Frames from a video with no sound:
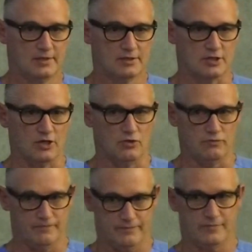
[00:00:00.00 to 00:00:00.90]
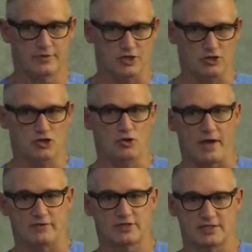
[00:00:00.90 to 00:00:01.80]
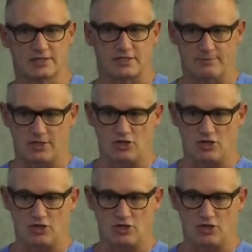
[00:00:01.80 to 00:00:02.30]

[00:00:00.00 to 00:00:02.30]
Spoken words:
So you do have a system that